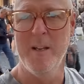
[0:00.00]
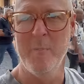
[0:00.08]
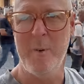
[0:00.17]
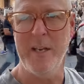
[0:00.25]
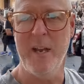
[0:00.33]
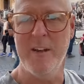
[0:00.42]

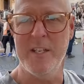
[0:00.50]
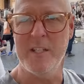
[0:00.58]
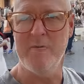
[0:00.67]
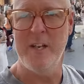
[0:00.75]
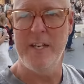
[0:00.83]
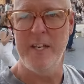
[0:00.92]
But on this
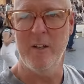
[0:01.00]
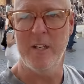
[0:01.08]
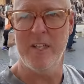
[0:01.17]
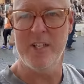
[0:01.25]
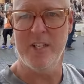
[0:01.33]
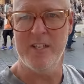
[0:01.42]
video,
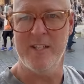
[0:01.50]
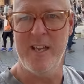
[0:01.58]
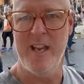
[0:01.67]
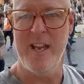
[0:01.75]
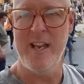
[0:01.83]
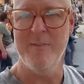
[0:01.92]
let's just
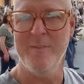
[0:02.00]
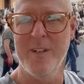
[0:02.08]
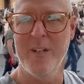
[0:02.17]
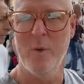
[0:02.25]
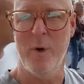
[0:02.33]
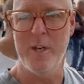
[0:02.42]
say
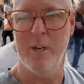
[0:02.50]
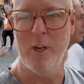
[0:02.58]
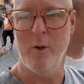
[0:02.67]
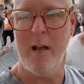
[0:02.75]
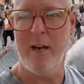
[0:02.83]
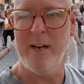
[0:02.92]
when you're in
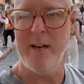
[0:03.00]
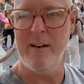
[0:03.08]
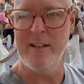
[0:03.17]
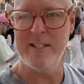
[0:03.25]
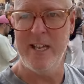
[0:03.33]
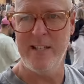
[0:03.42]
crowded
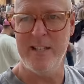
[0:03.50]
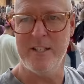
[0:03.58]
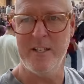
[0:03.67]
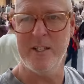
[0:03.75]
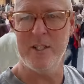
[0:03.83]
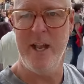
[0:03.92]
areas like this
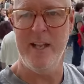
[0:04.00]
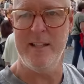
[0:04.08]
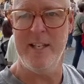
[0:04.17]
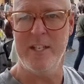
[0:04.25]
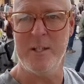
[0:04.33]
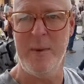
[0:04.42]
at
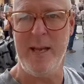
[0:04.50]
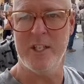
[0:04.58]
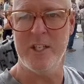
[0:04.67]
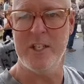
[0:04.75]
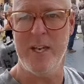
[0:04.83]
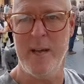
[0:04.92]
the Spanish
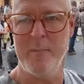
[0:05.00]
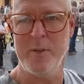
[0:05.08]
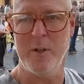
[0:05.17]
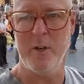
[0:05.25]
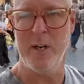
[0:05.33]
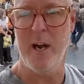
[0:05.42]
Steps
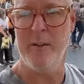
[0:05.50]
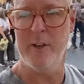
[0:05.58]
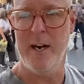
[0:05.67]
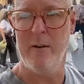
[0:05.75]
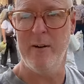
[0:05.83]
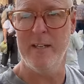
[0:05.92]
or in other
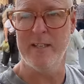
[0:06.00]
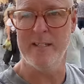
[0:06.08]
areas